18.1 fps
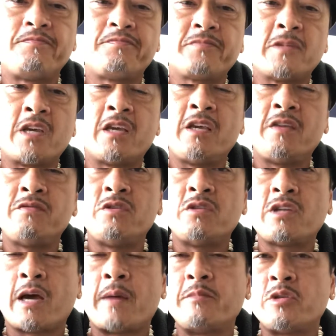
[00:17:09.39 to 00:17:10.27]
And it gives you
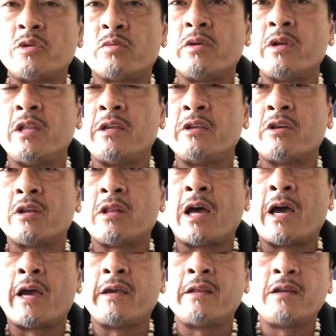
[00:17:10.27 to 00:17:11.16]
time to reel in your
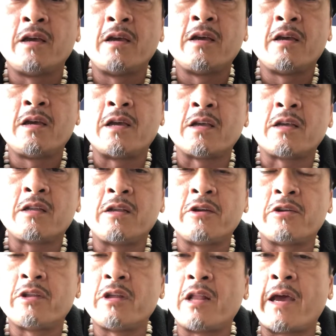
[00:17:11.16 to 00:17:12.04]
line and clear
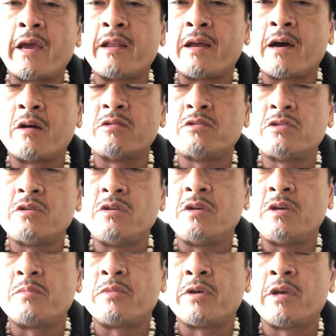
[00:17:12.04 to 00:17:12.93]
the line out so you
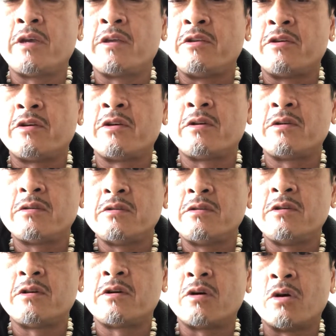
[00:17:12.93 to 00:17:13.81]
can bring in
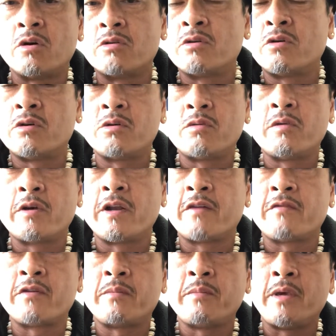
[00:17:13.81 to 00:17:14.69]
your Ono or
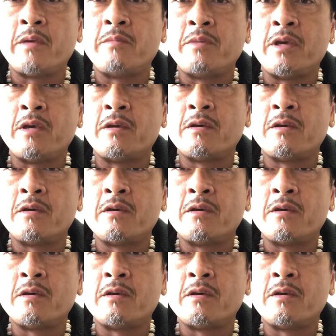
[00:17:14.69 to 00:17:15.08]
whatever it may be.